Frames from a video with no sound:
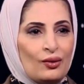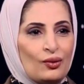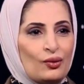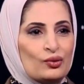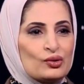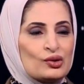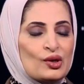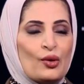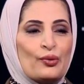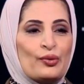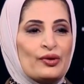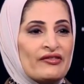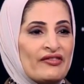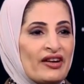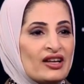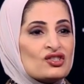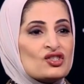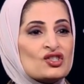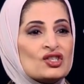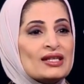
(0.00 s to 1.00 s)
So
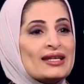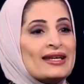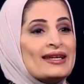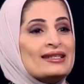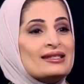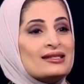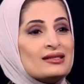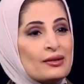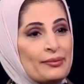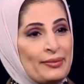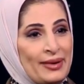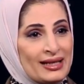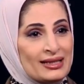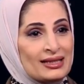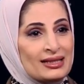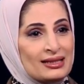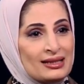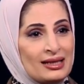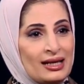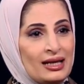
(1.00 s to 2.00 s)
prevention is the
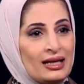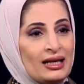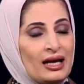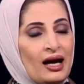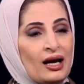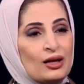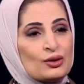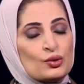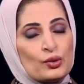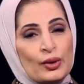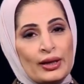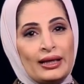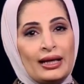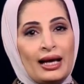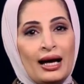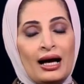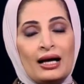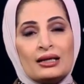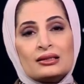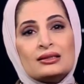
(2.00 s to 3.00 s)
best thing, as well
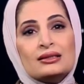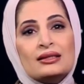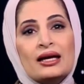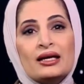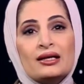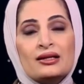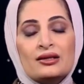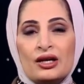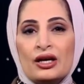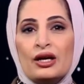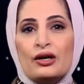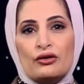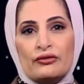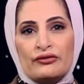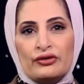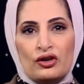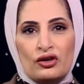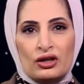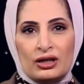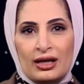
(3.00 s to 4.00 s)
as take care
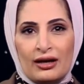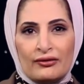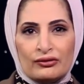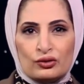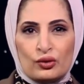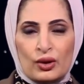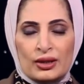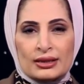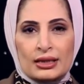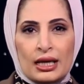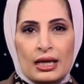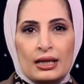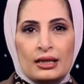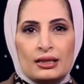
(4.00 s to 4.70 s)
of your loved ones,